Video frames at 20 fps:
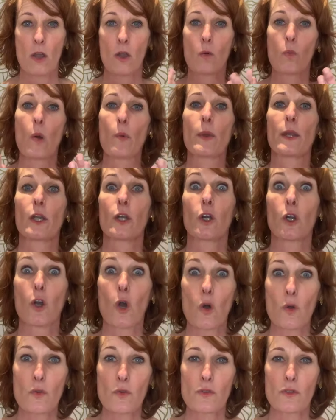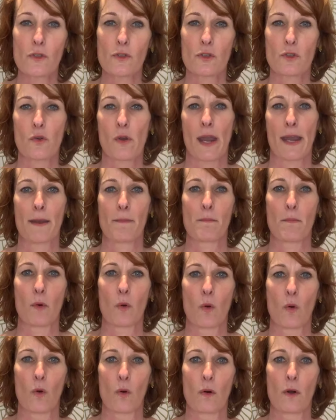where we can concentrate
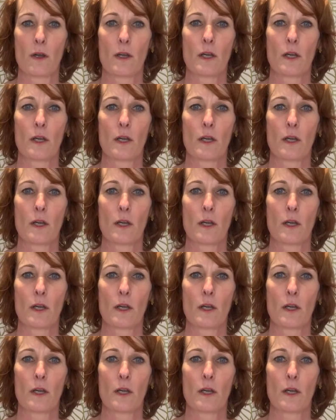more,